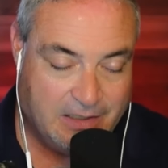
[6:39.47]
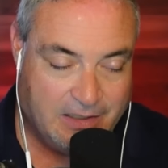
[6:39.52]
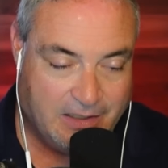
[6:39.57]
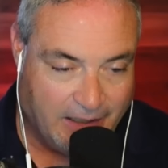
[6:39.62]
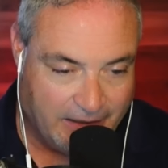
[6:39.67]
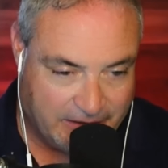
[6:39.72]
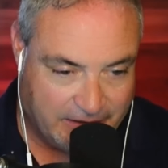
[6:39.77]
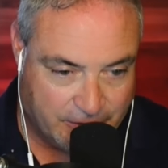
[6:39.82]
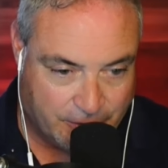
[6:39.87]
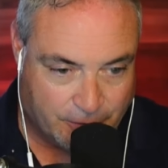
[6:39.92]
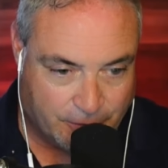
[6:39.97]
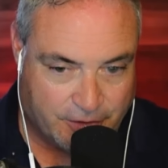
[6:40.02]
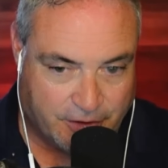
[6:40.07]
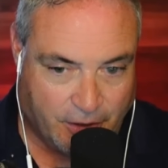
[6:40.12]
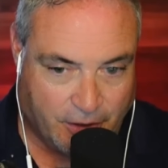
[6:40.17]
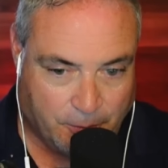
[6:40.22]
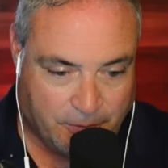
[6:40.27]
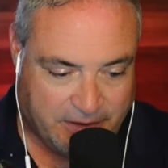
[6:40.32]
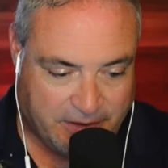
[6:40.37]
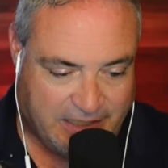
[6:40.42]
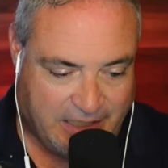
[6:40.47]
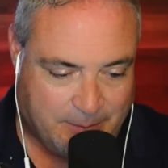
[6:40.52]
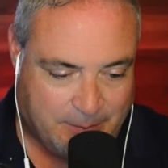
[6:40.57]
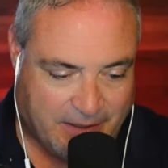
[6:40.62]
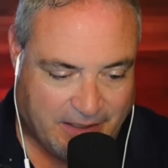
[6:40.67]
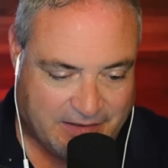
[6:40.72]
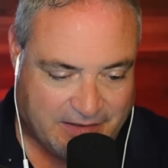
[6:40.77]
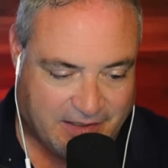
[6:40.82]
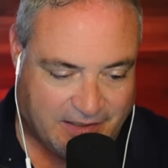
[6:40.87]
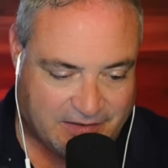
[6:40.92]
a year ago when he came out
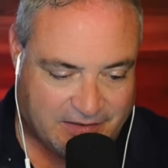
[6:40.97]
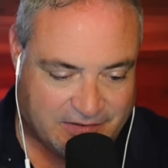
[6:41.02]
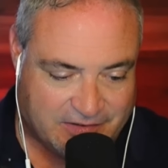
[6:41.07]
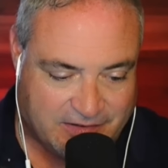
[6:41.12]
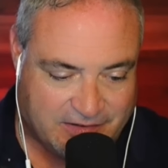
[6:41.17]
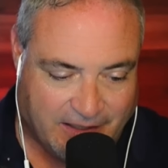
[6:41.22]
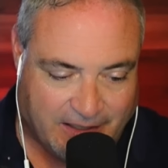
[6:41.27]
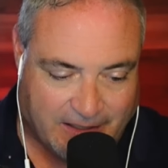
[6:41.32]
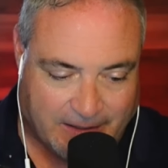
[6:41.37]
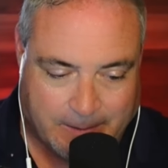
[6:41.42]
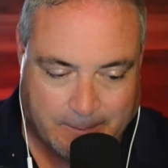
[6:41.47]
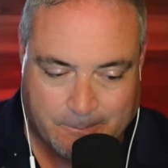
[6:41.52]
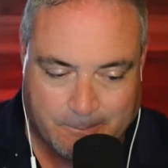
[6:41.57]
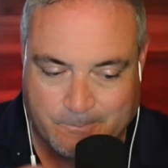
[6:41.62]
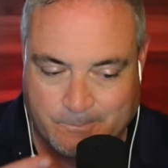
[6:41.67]
of Texas Tech.